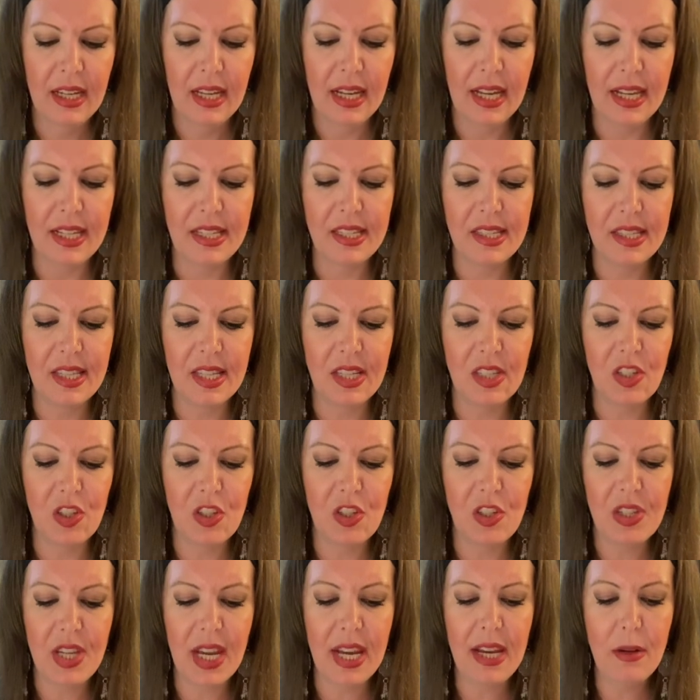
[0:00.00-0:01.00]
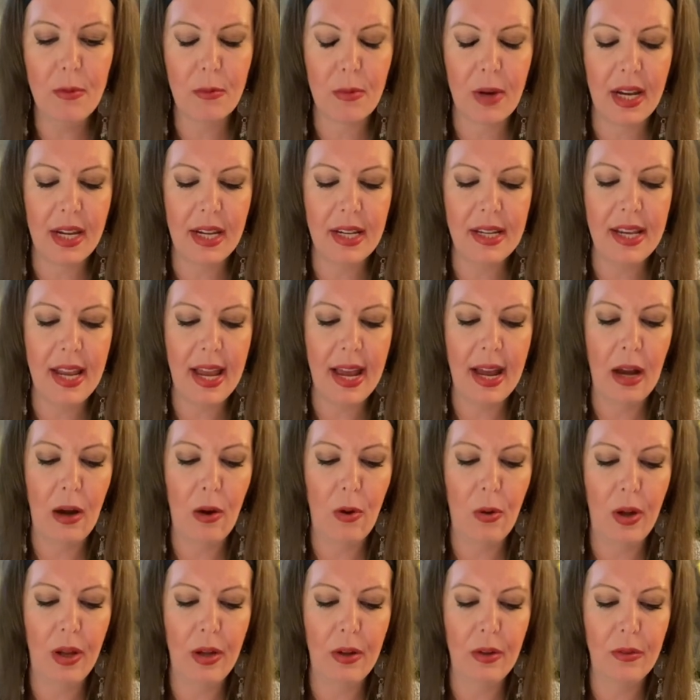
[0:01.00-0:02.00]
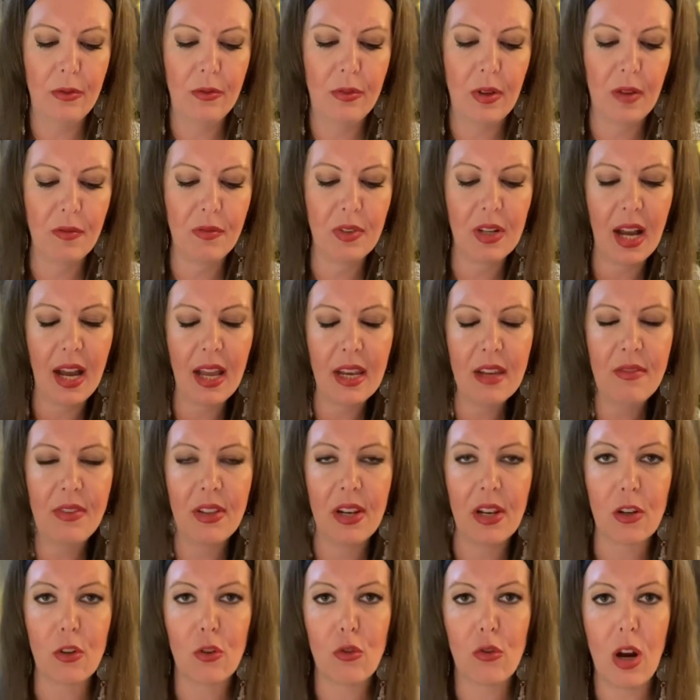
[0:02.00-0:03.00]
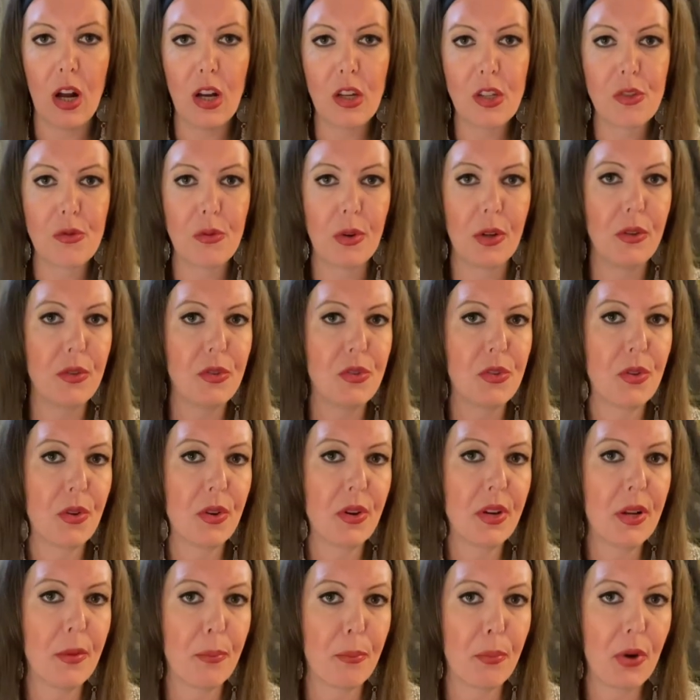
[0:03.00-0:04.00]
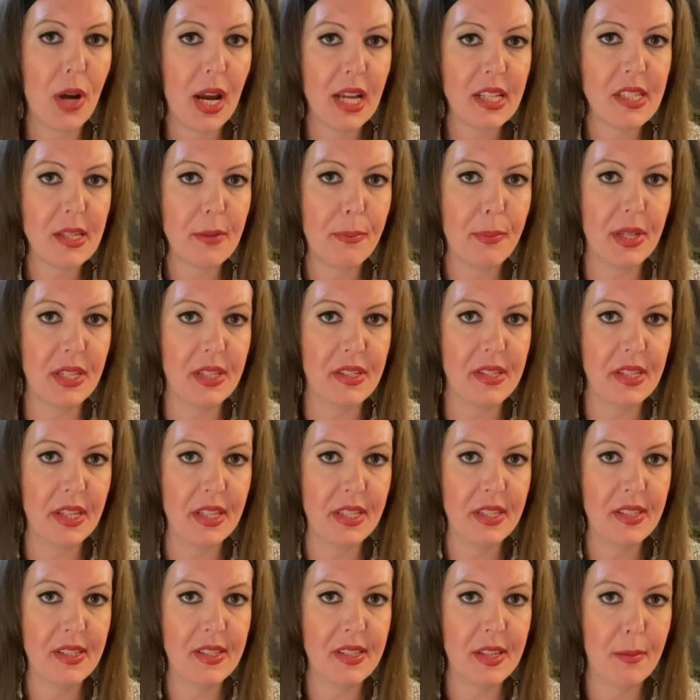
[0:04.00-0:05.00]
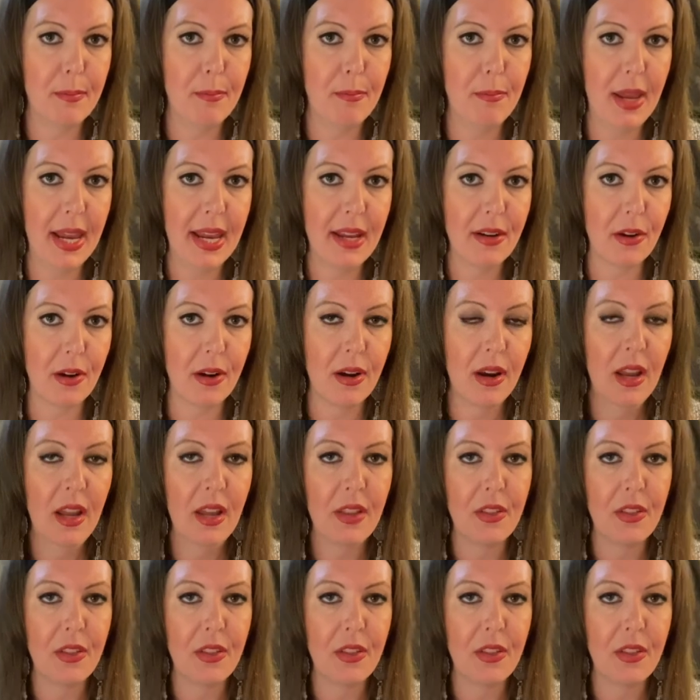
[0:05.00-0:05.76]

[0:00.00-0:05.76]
it's this state right now of of kind of at a crossroads they're at a precipice in some manner